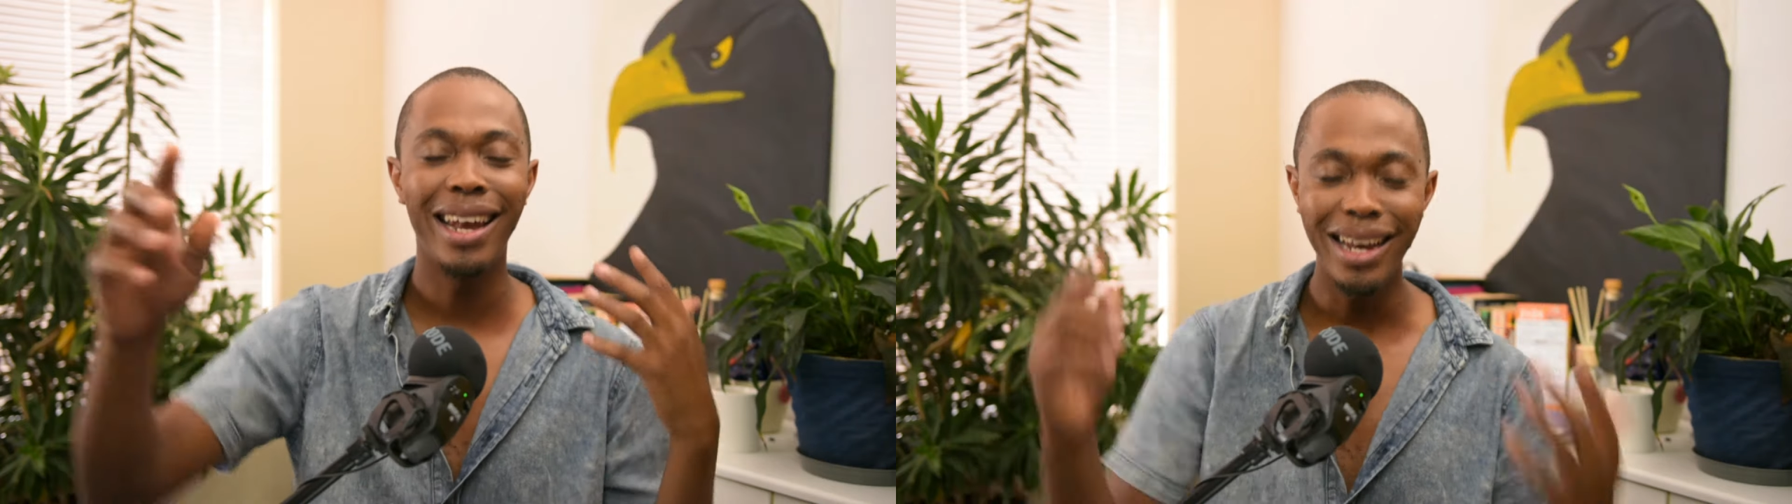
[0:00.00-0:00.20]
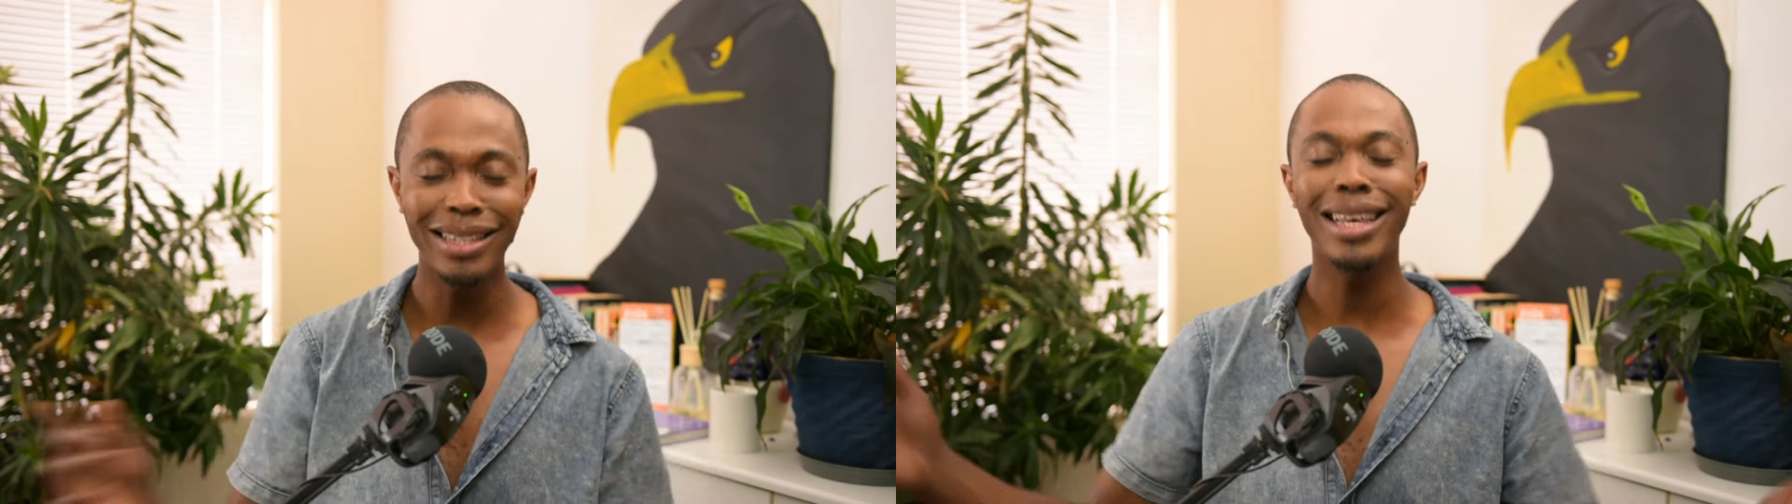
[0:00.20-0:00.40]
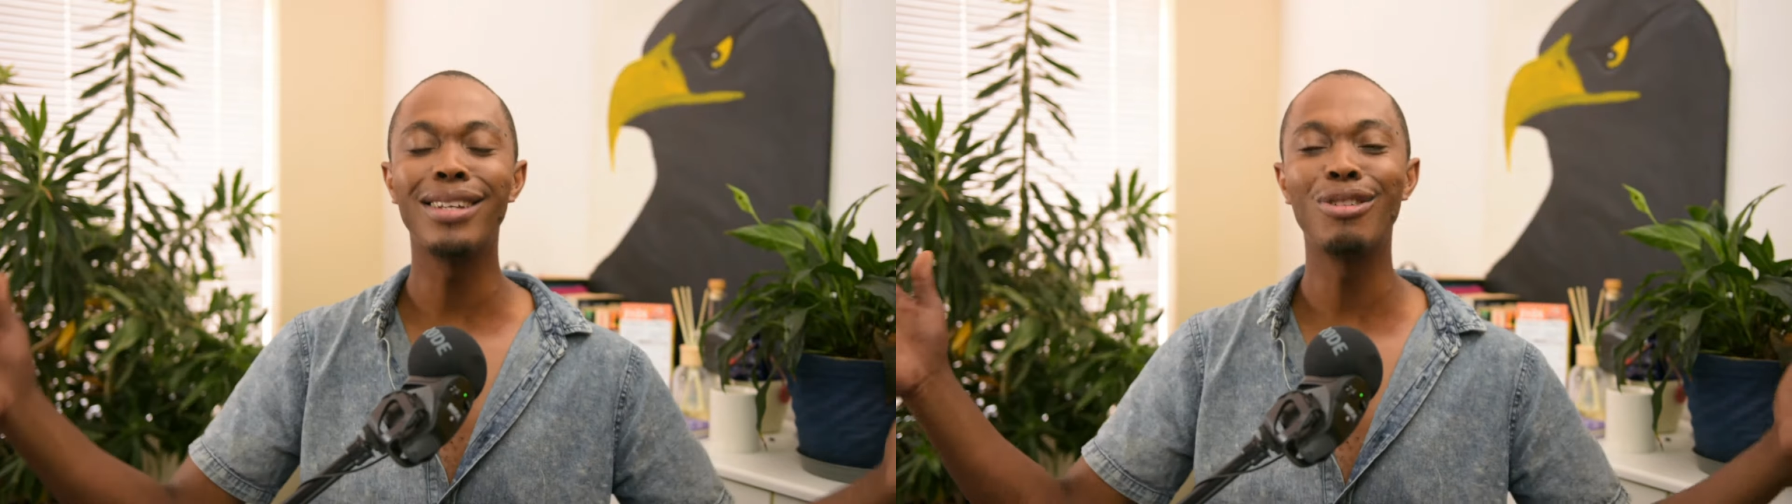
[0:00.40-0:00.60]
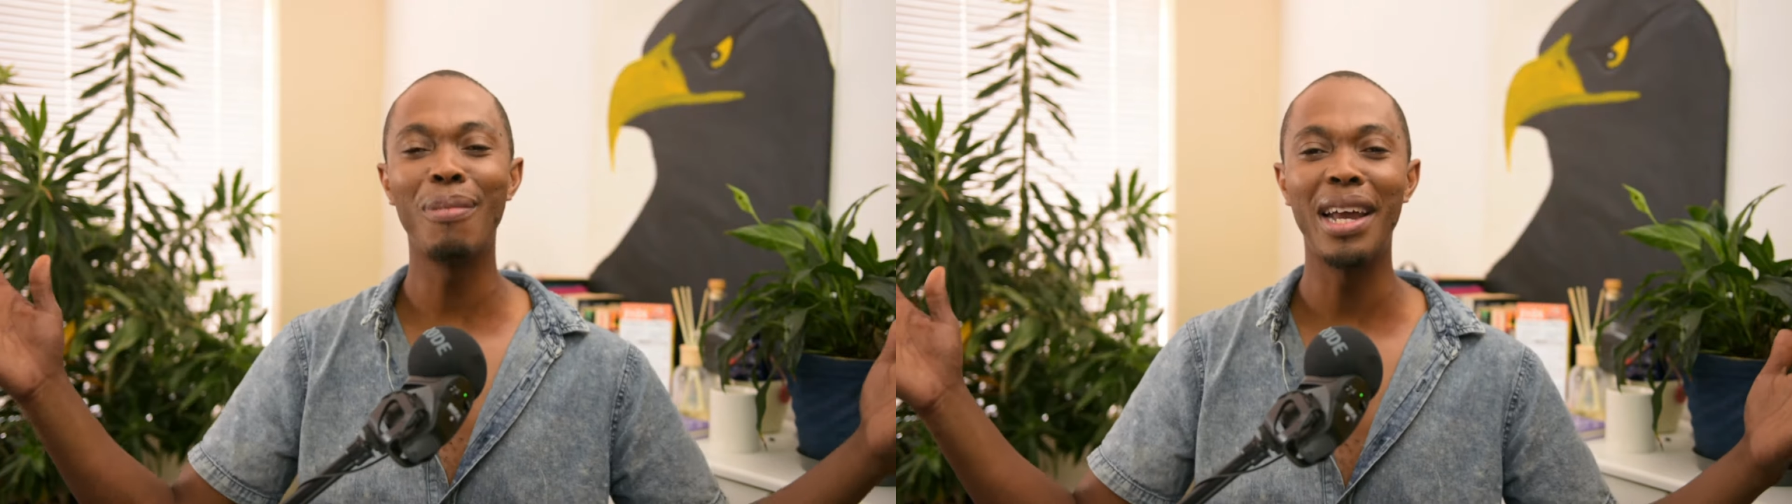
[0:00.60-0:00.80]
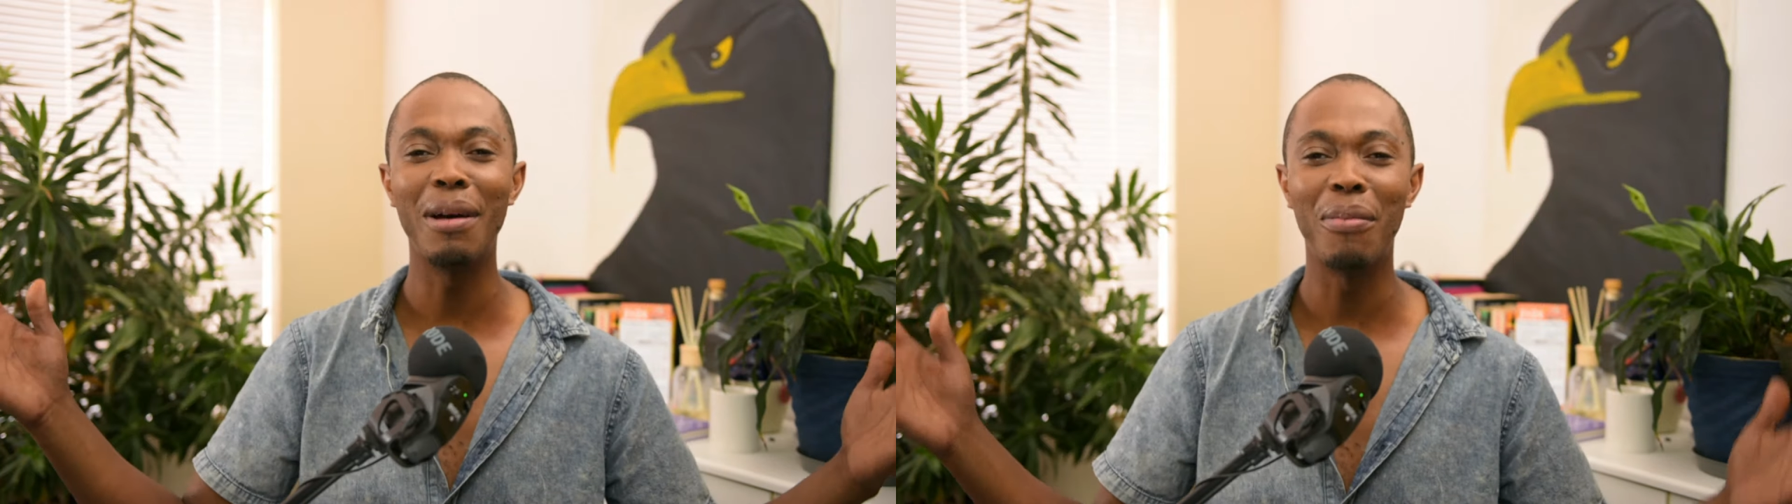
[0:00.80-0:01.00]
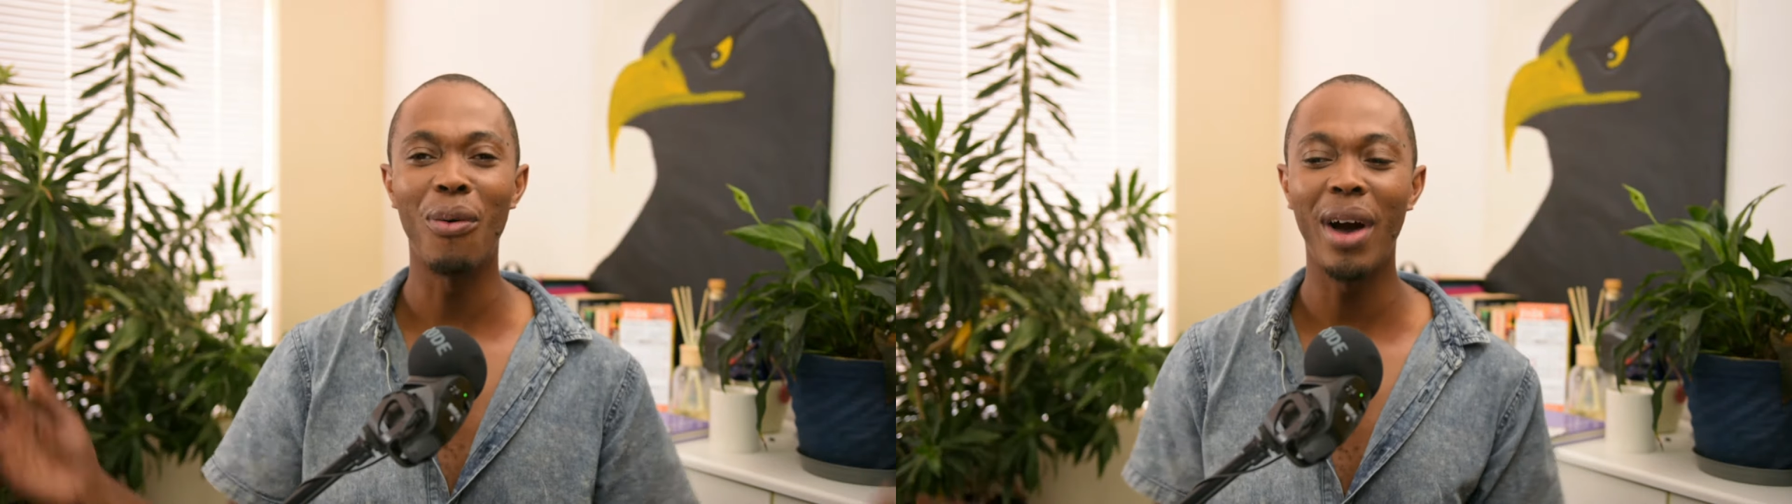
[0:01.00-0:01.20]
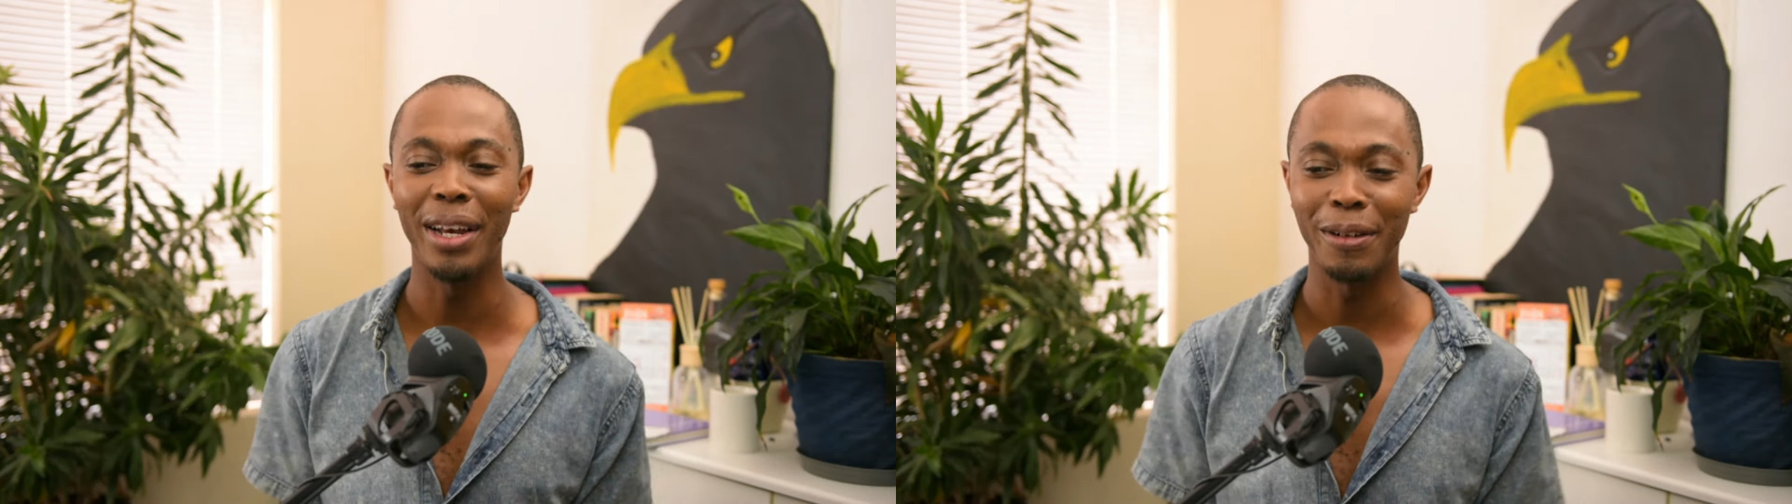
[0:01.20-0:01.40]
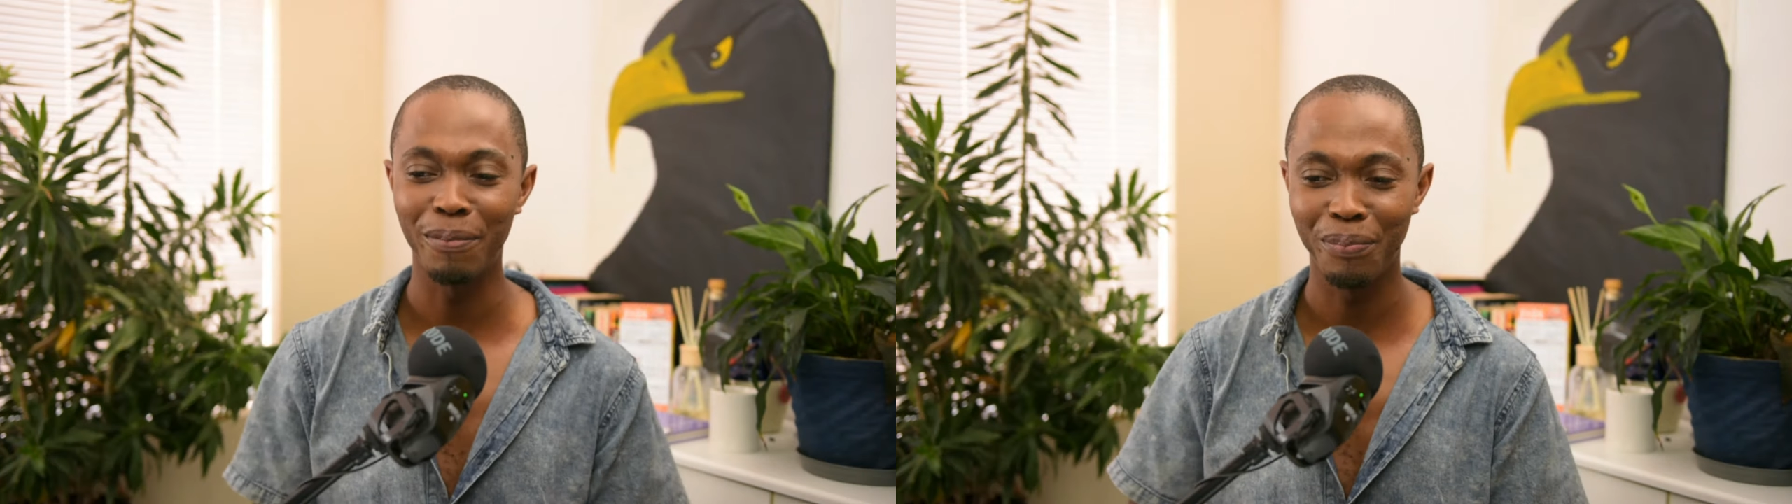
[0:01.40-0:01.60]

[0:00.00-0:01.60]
let's get to my number one.